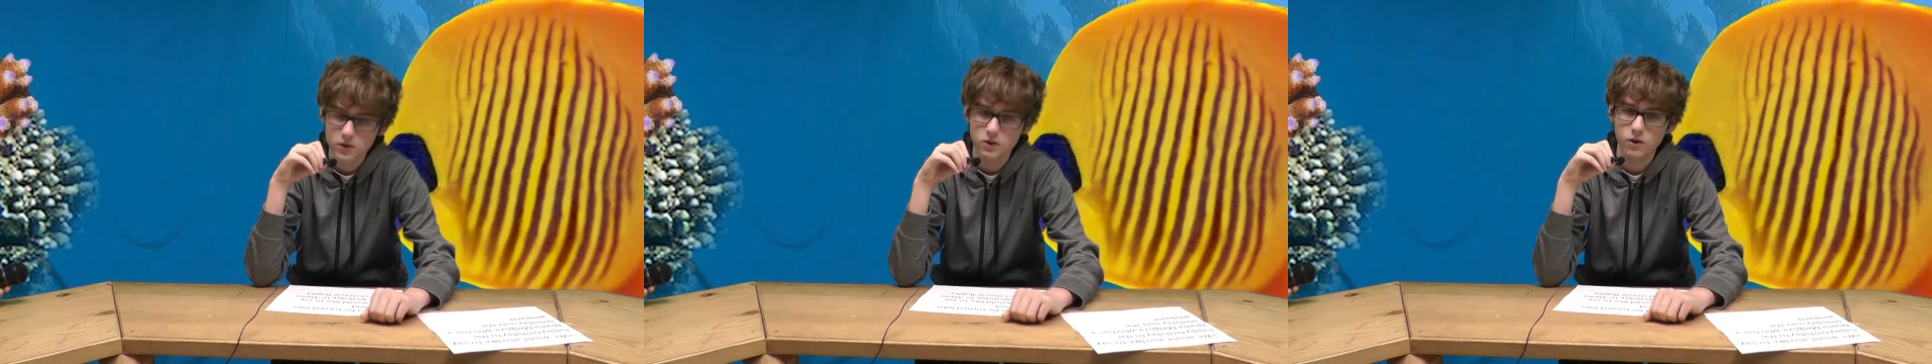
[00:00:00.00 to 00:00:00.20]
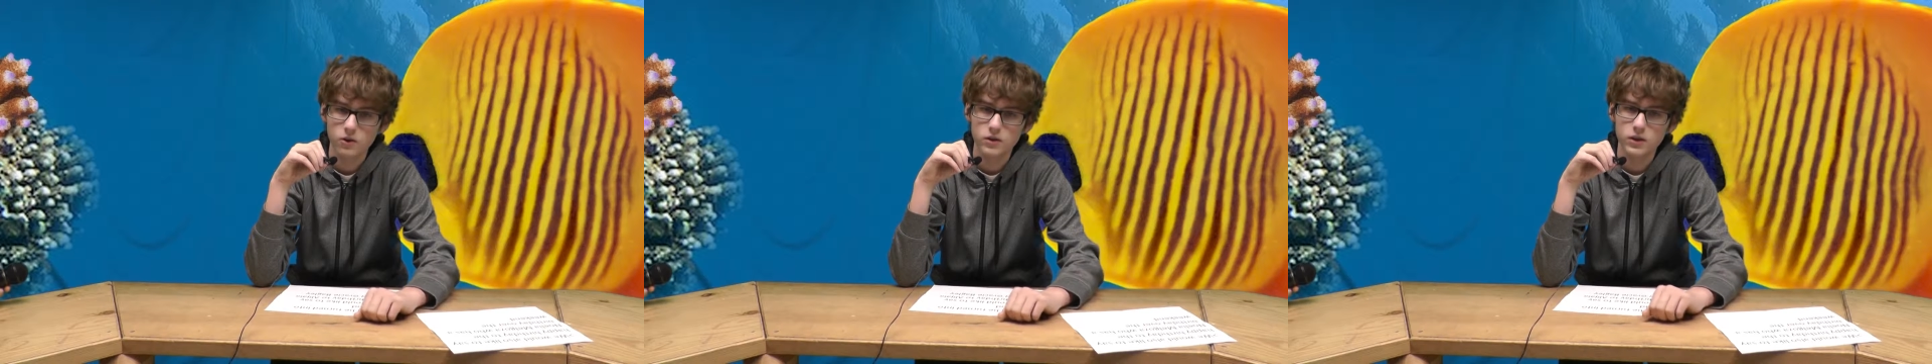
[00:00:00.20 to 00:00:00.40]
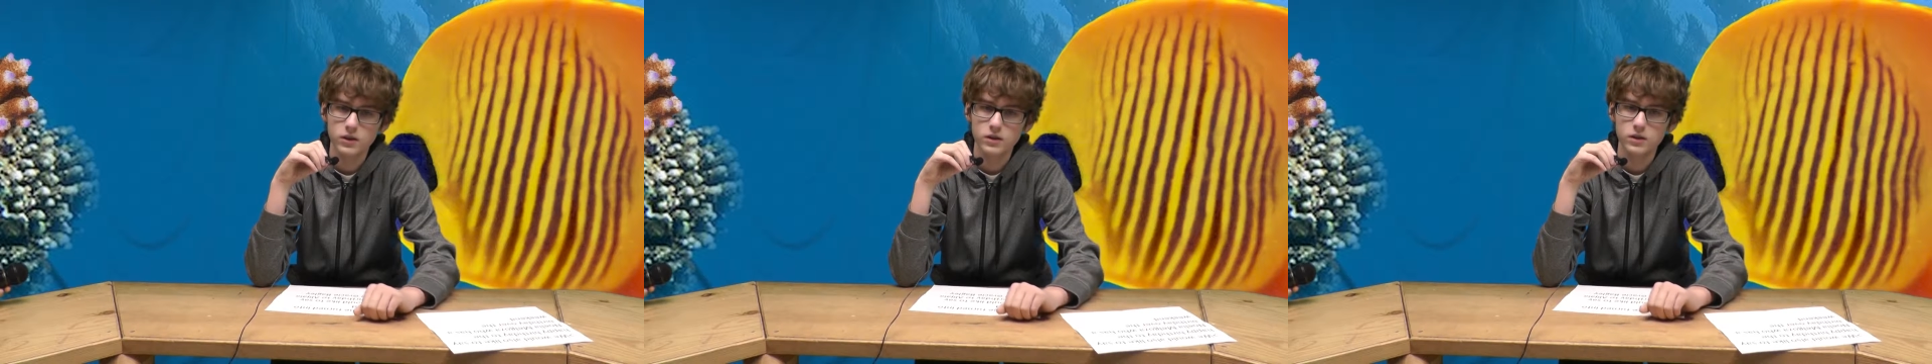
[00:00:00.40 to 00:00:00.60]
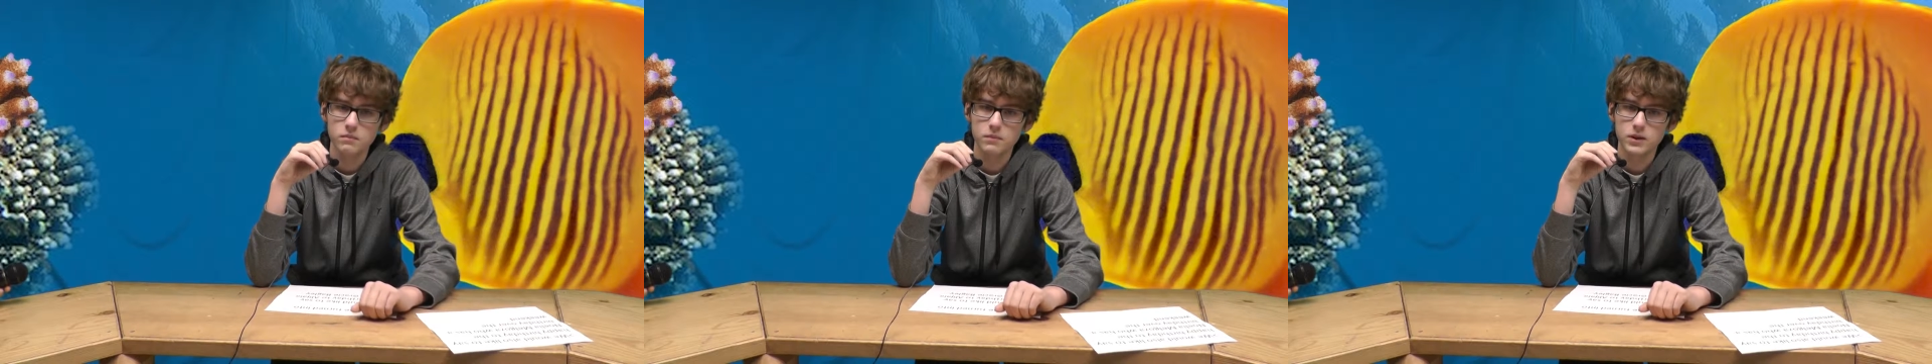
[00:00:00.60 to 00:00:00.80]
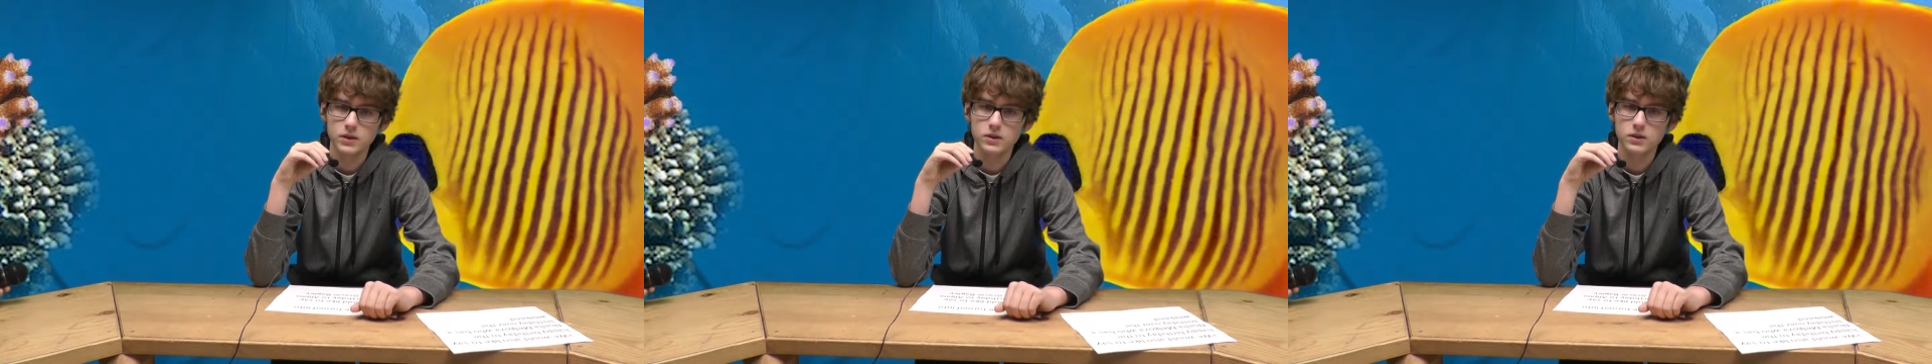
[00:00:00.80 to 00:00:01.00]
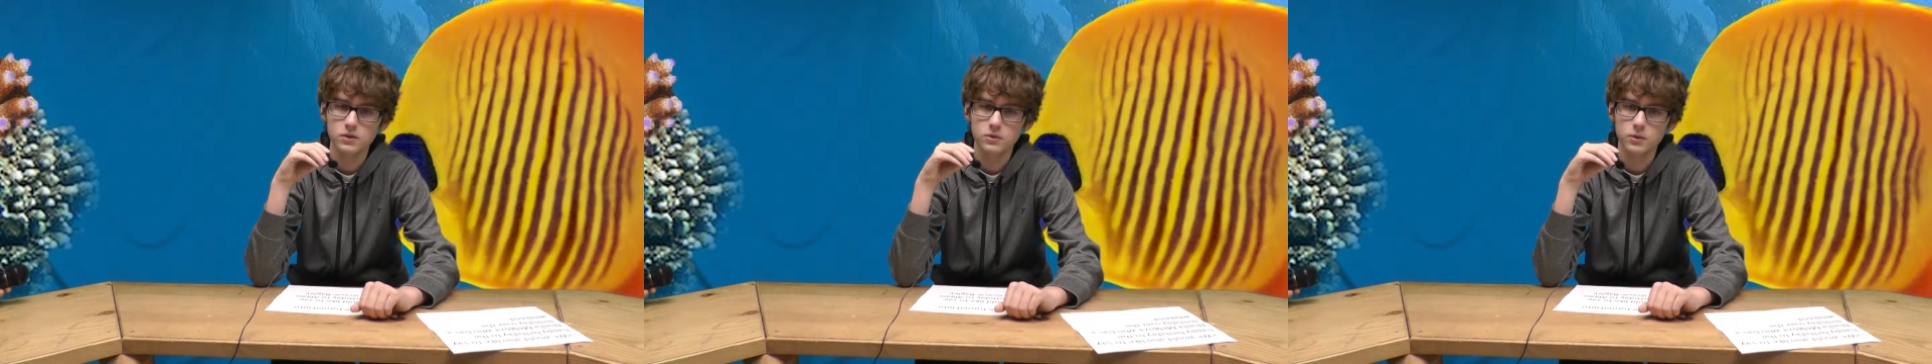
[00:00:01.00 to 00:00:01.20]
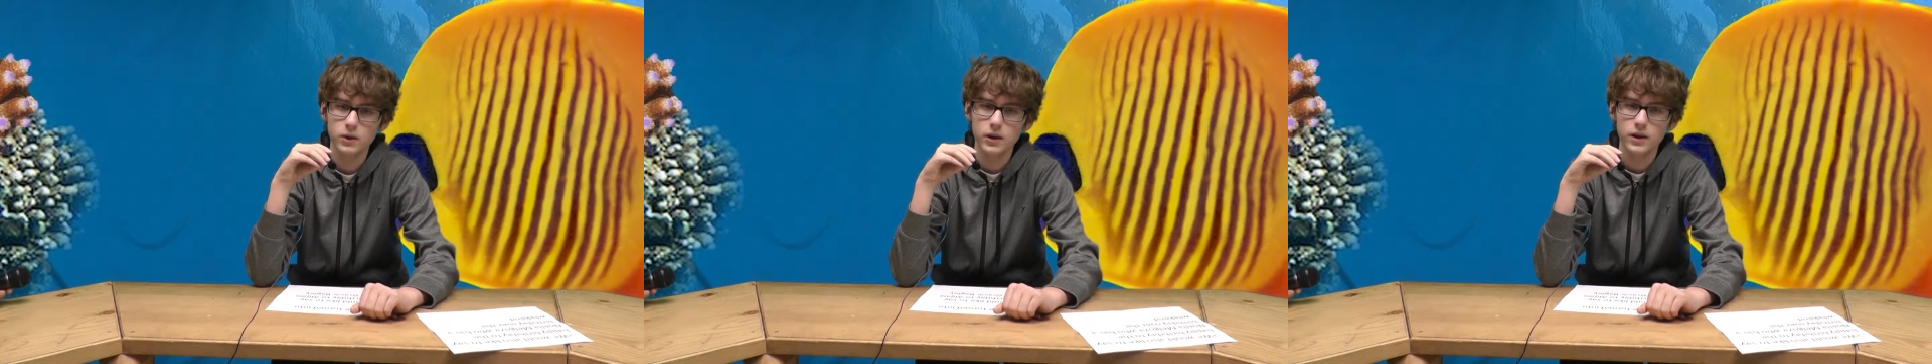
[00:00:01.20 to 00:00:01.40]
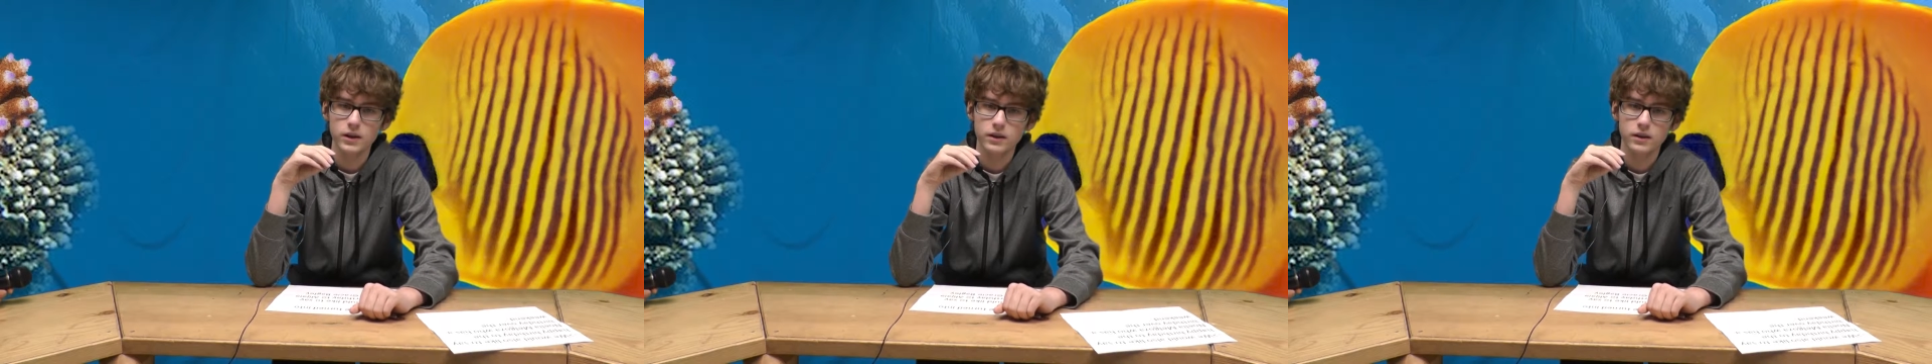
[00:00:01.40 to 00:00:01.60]
turned in to Mrs.
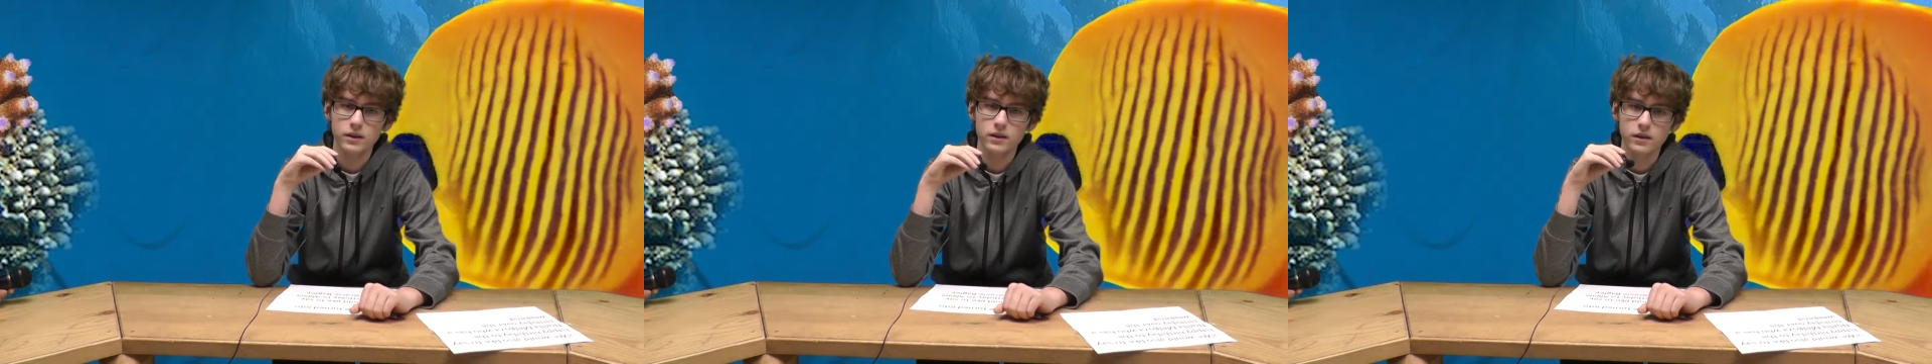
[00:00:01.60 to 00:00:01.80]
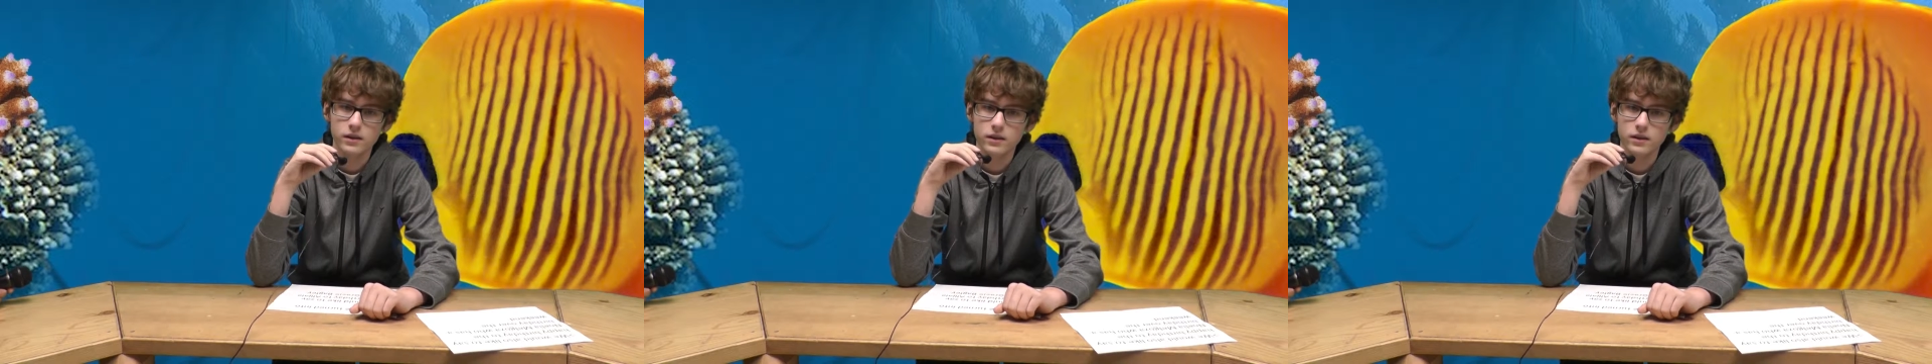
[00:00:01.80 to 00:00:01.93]
Reed.